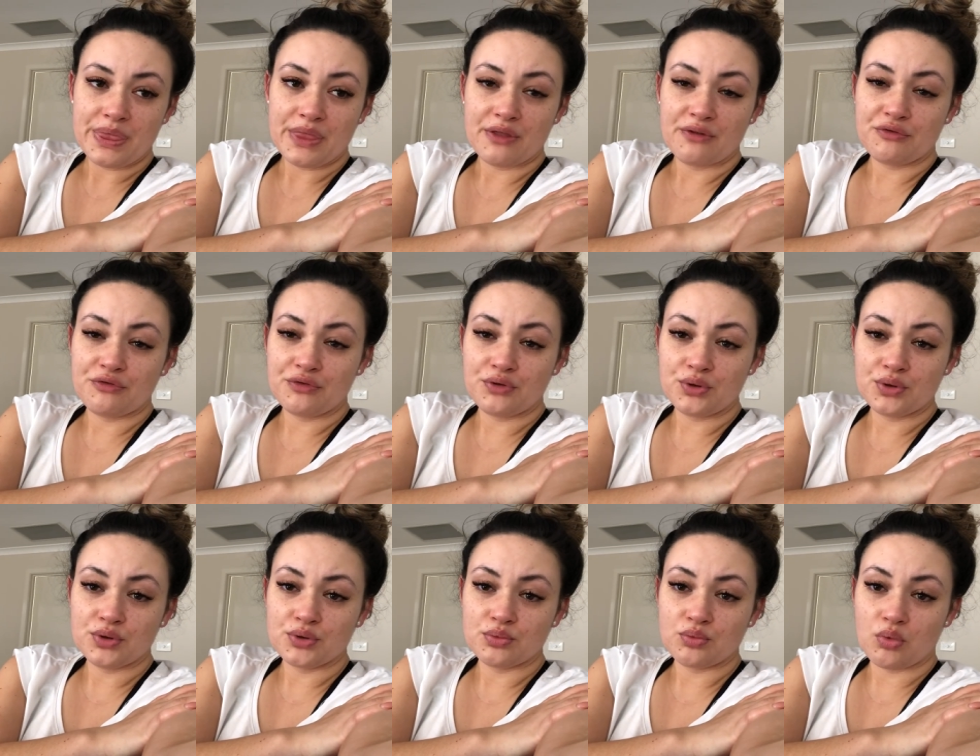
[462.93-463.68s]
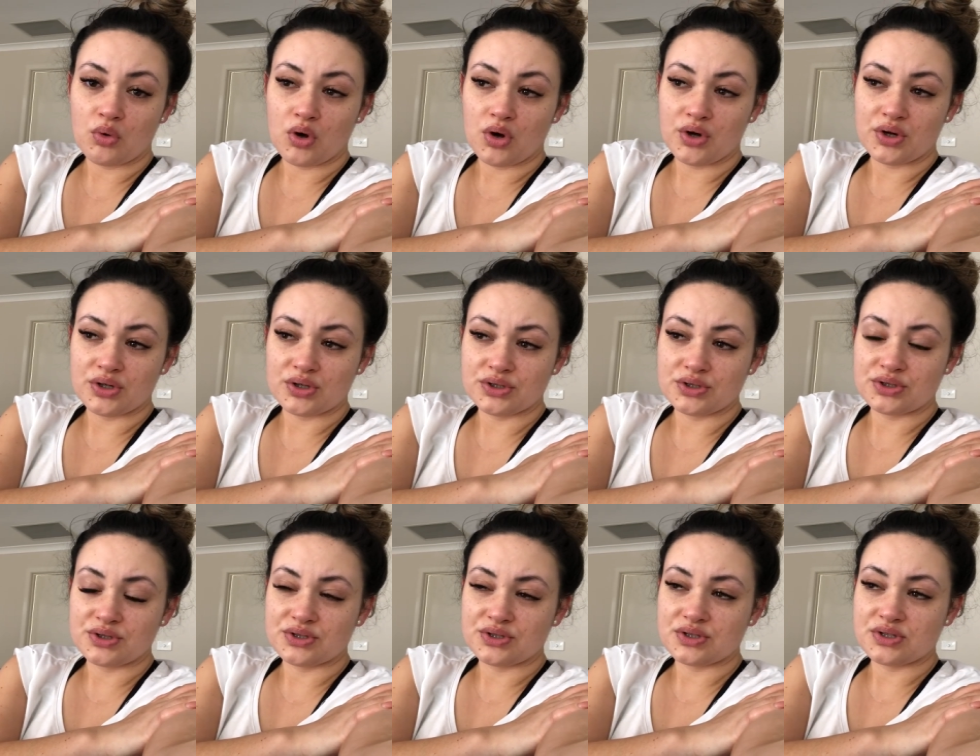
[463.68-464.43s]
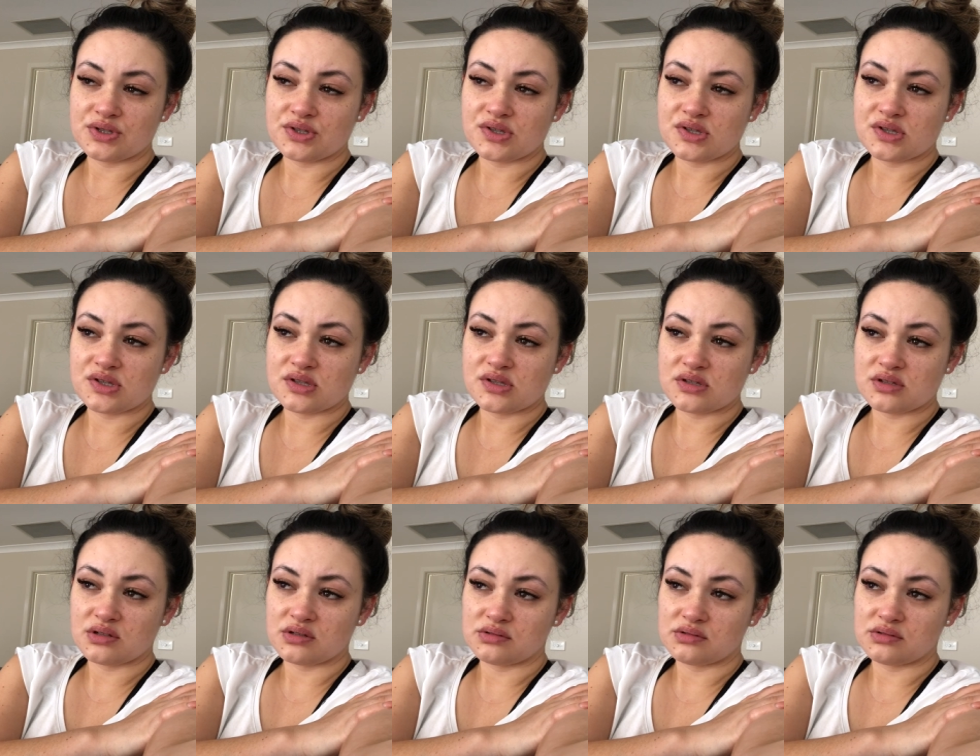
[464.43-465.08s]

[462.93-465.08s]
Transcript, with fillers: the food was